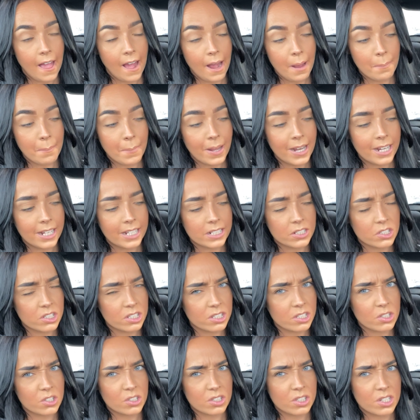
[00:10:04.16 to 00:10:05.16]

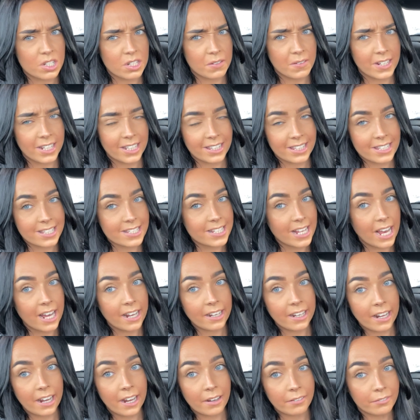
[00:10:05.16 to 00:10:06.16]
Lydia's just doing the sat
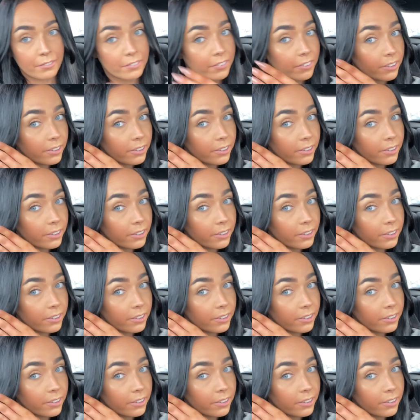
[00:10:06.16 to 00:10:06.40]
nav.